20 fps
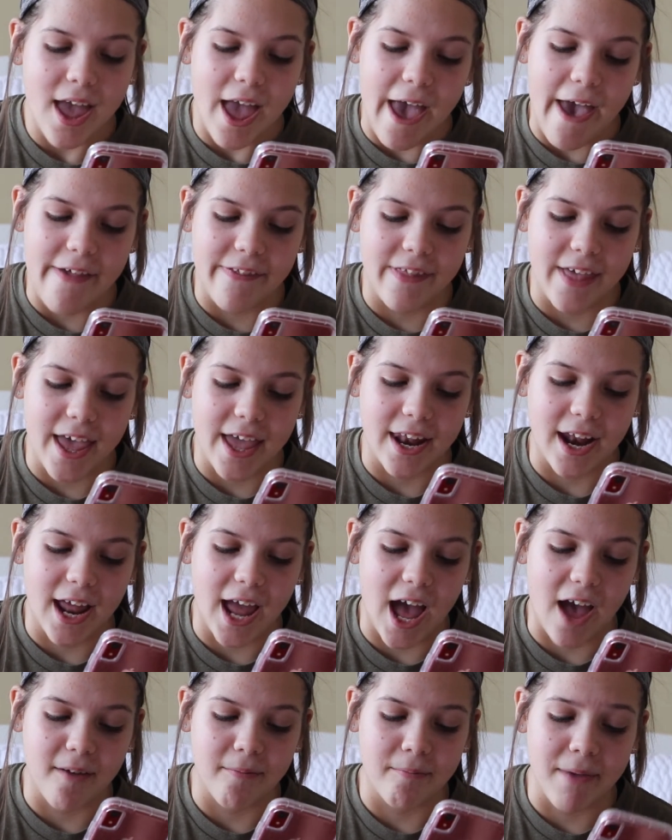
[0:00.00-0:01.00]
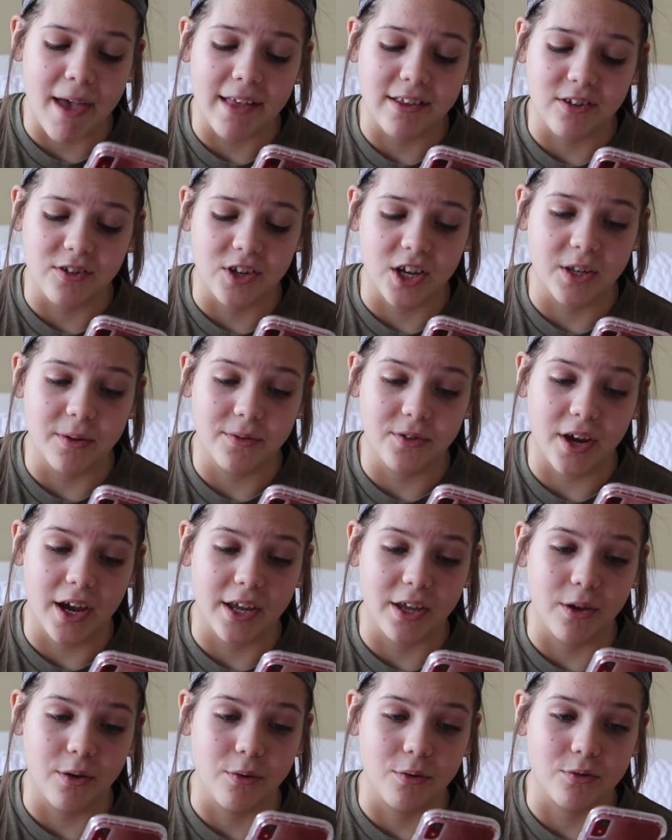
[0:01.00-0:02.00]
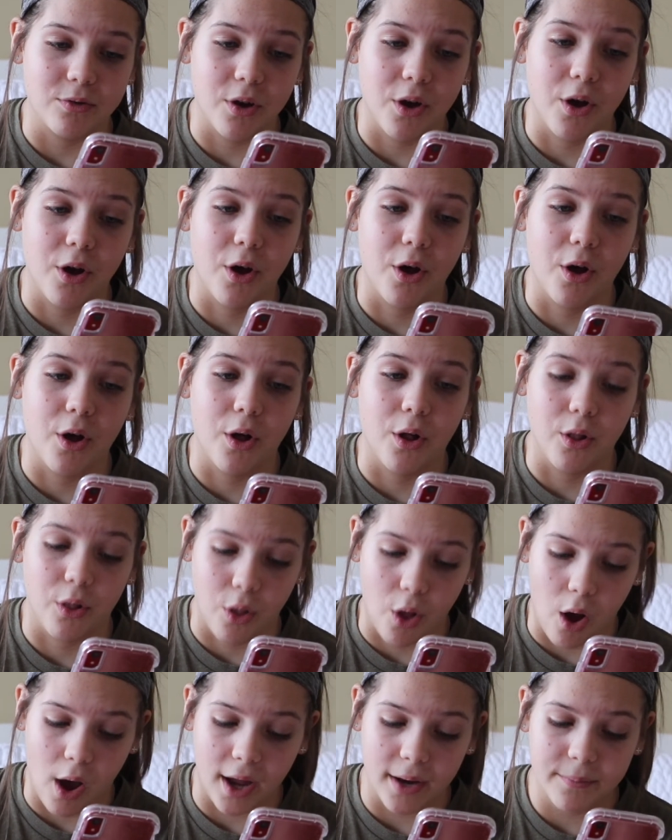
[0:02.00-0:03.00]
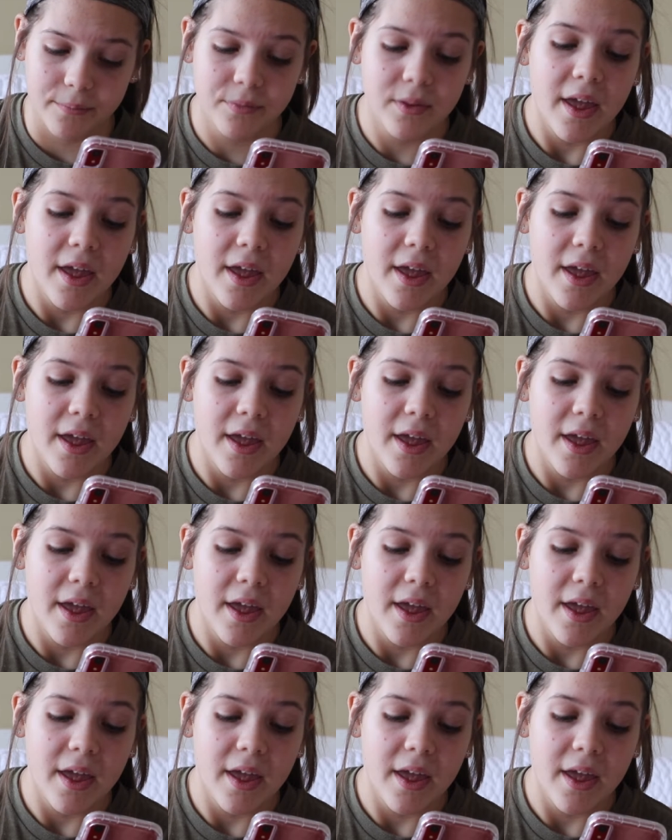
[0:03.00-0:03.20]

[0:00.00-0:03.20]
and then I have messages, which I use a lot.